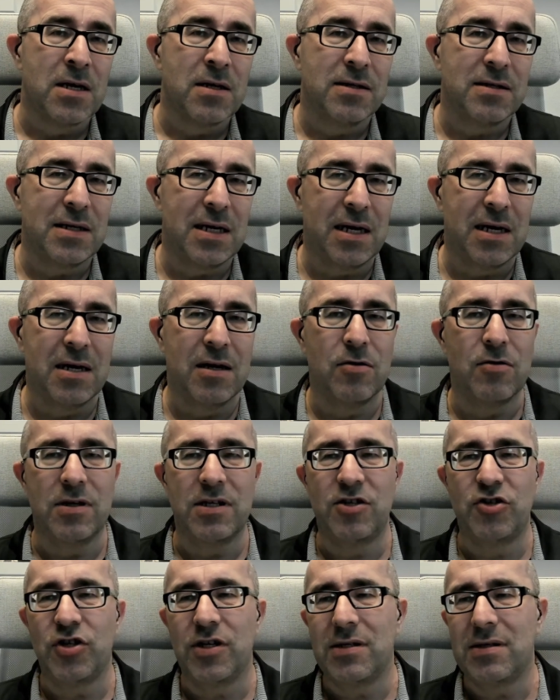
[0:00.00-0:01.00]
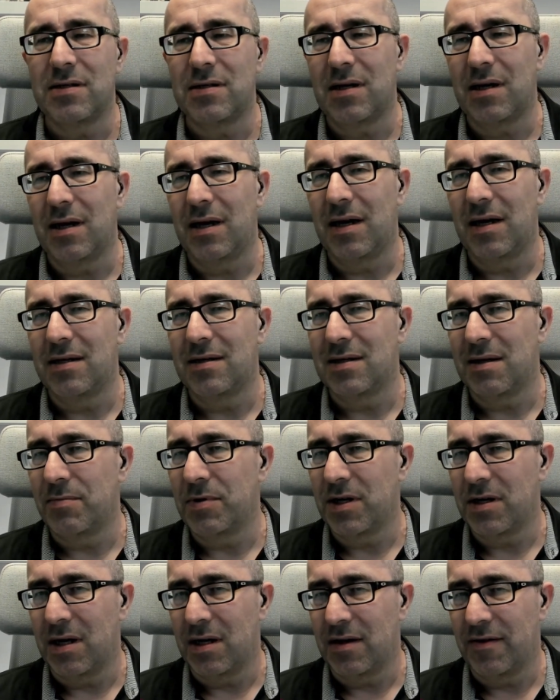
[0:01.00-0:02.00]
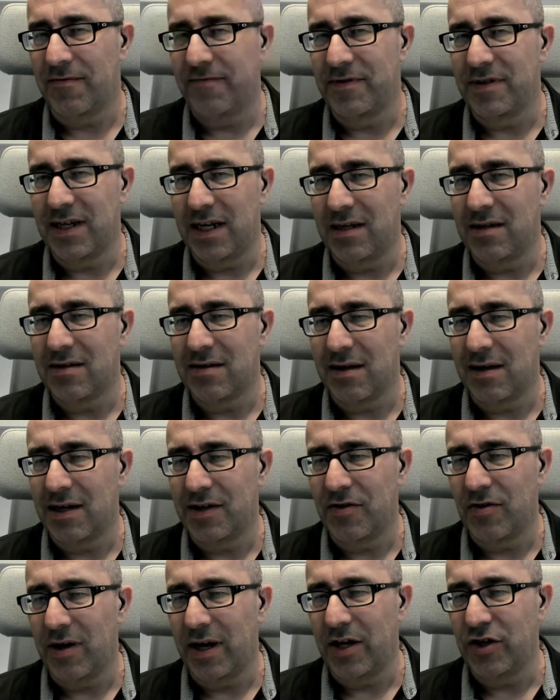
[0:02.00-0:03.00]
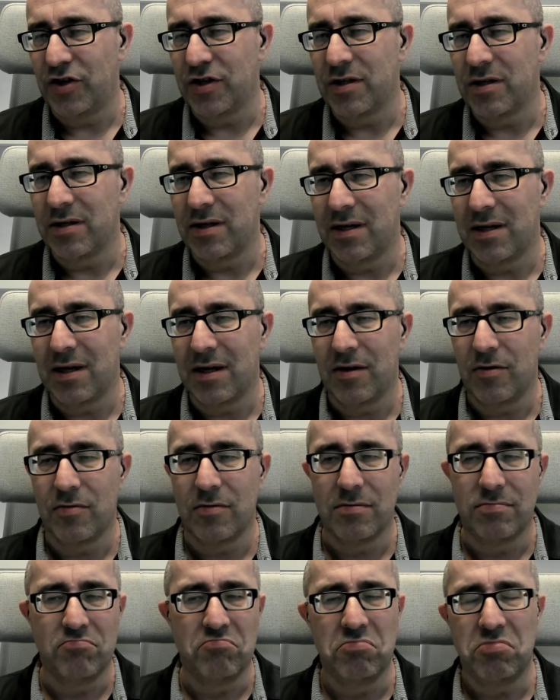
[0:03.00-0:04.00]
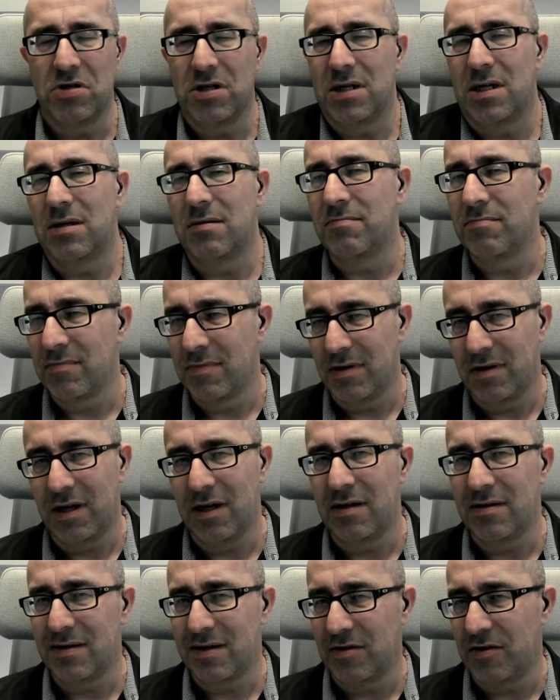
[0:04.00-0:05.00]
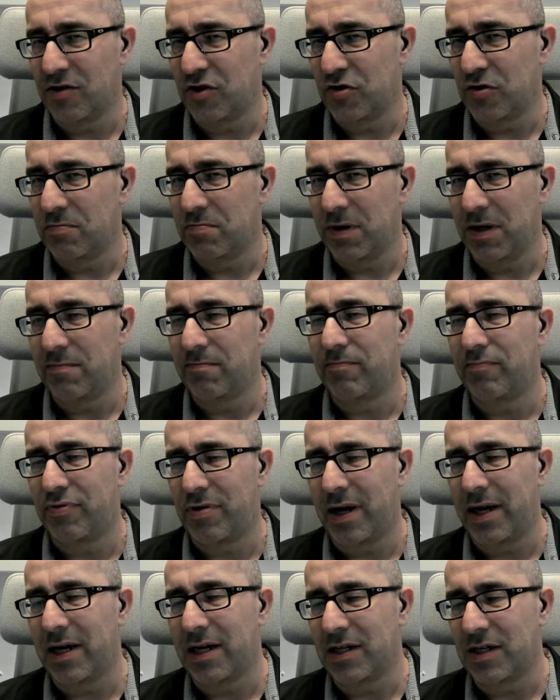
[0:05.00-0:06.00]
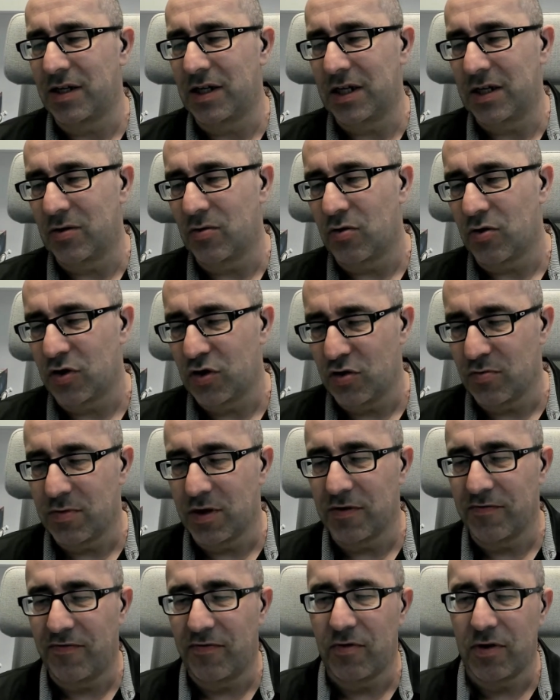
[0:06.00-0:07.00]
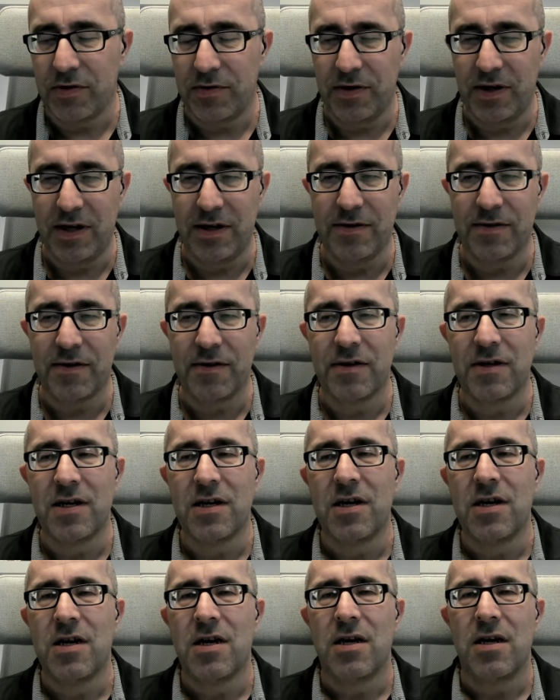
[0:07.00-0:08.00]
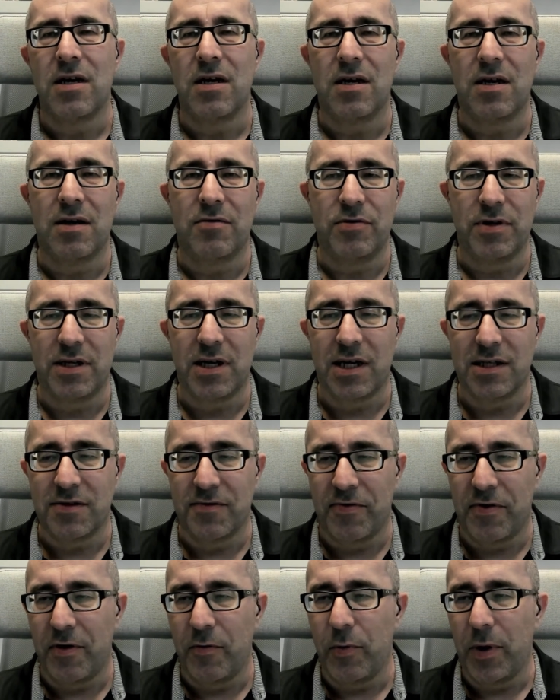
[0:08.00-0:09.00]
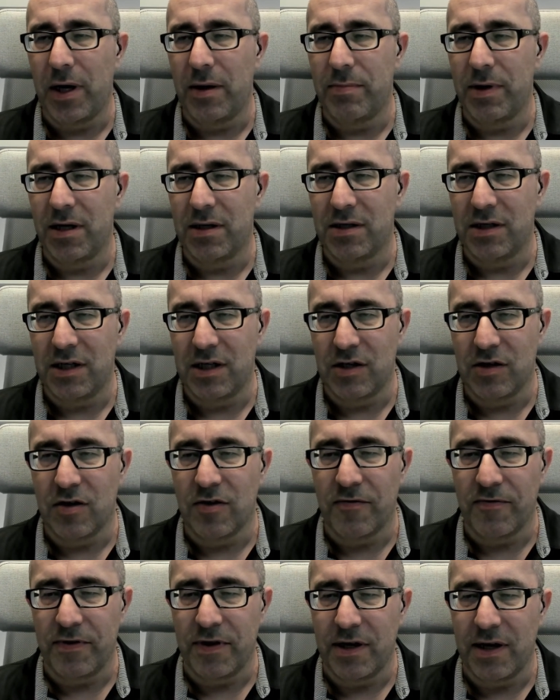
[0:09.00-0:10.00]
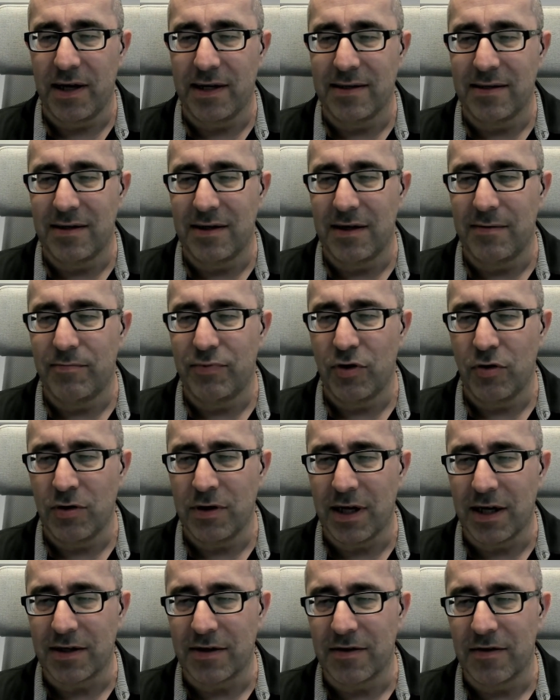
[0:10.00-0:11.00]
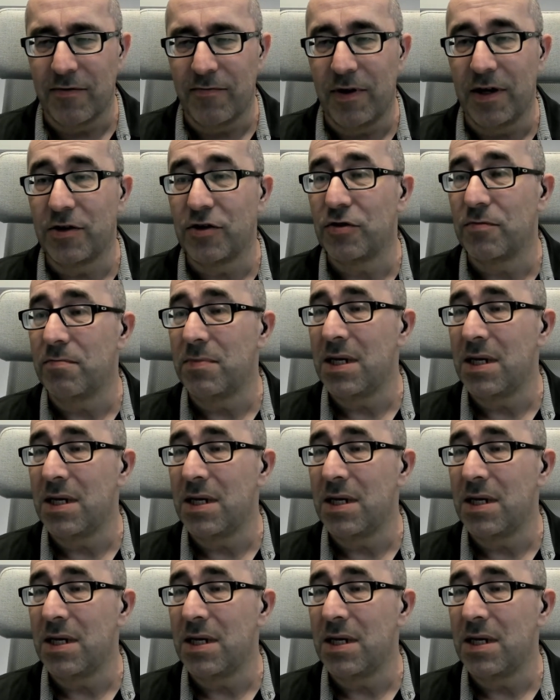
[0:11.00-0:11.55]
So it's just some kind of date calculation, so it should be prior to October 14th, regards of the availability of the SE product, which